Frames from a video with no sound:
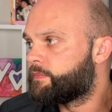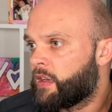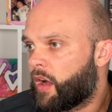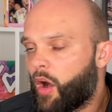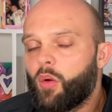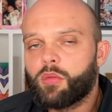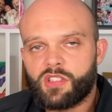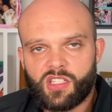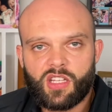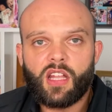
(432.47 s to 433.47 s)
old
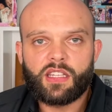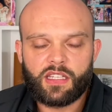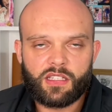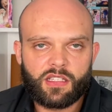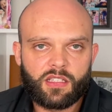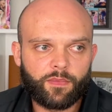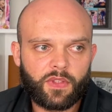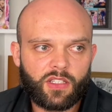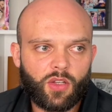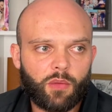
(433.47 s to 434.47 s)
studies.
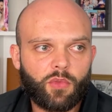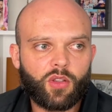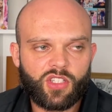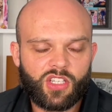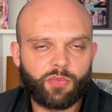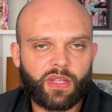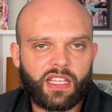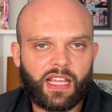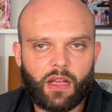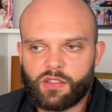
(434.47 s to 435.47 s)
So I'm not just
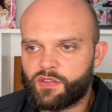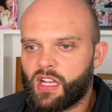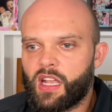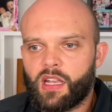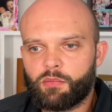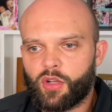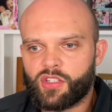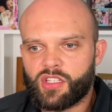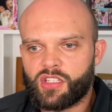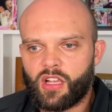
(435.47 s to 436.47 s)
speaking out of turn. I'm not
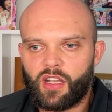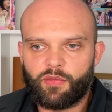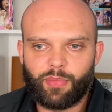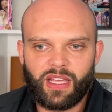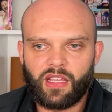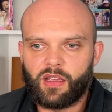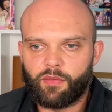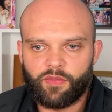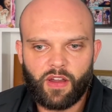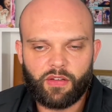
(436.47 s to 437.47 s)
just kind of
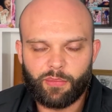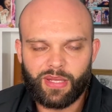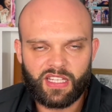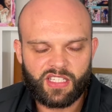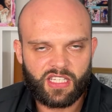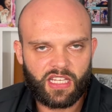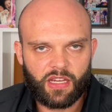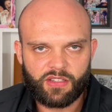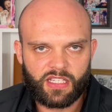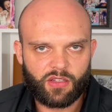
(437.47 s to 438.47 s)
being very PC
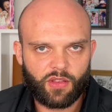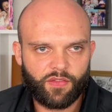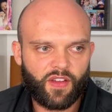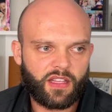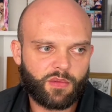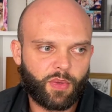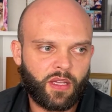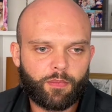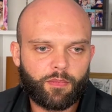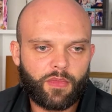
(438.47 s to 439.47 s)
here, sitting on the fence.
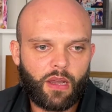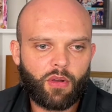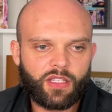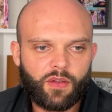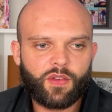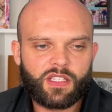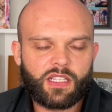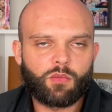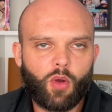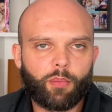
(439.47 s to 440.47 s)
But there are
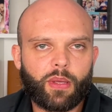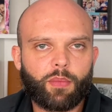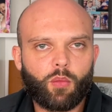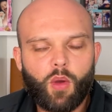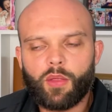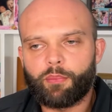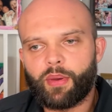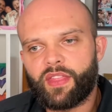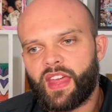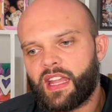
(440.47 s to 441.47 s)
differences in what people want.
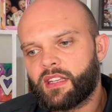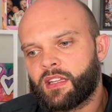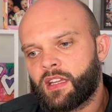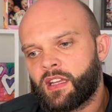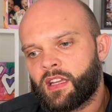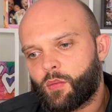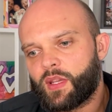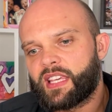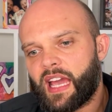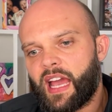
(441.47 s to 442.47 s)
But then
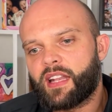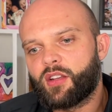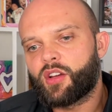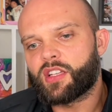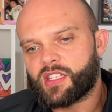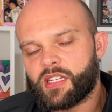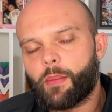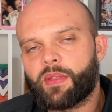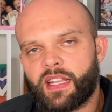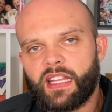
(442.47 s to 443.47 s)
we can look at
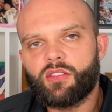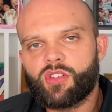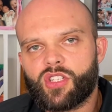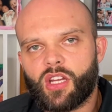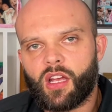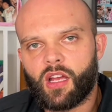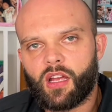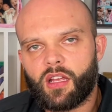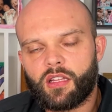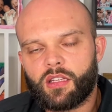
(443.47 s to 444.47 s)
some of the literature,
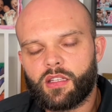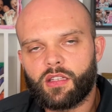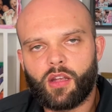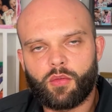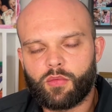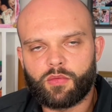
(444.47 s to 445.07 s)
you know,